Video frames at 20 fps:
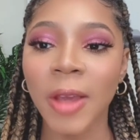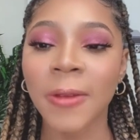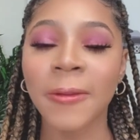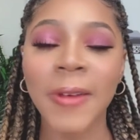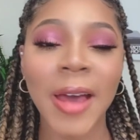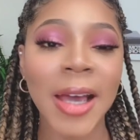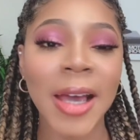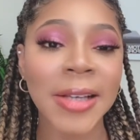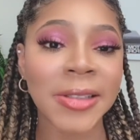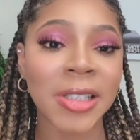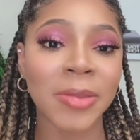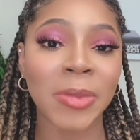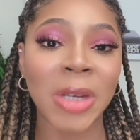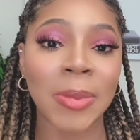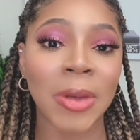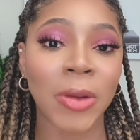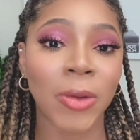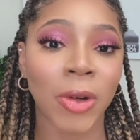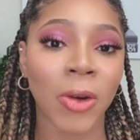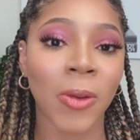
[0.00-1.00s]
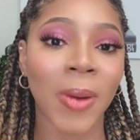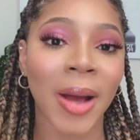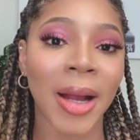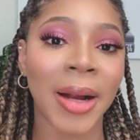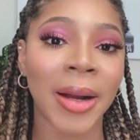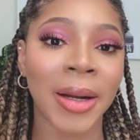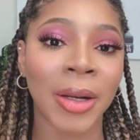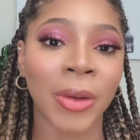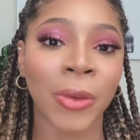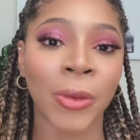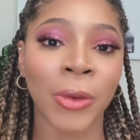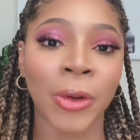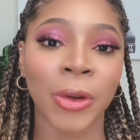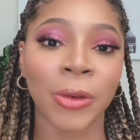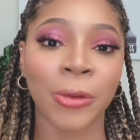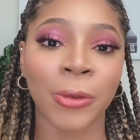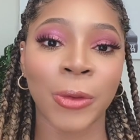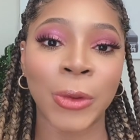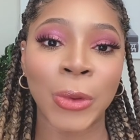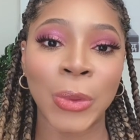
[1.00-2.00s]
Fasting may be required in
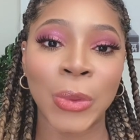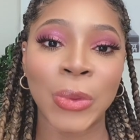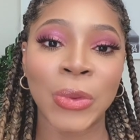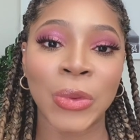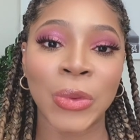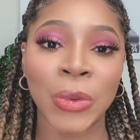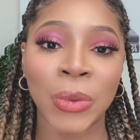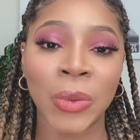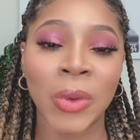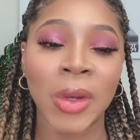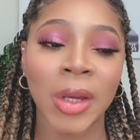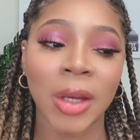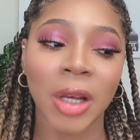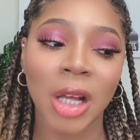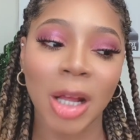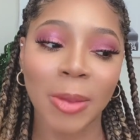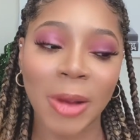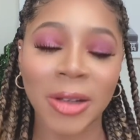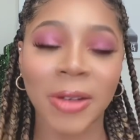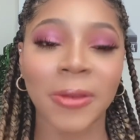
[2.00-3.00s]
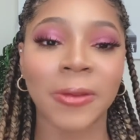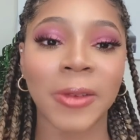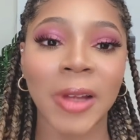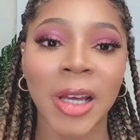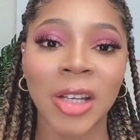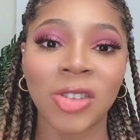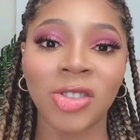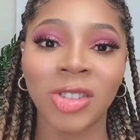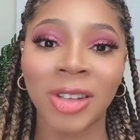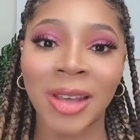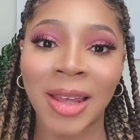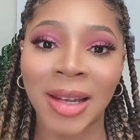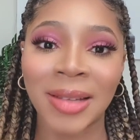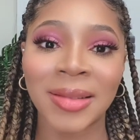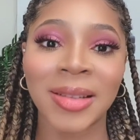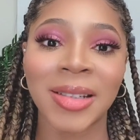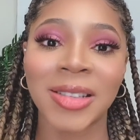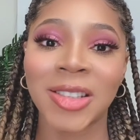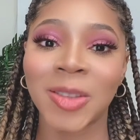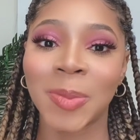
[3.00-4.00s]
order for you to come out the flesh, get
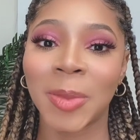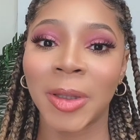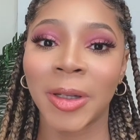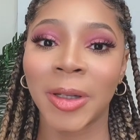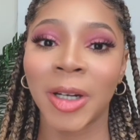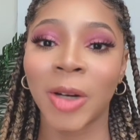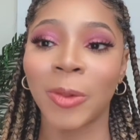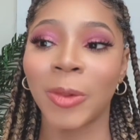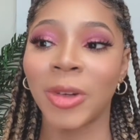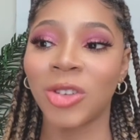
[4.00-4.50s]
into the spirit,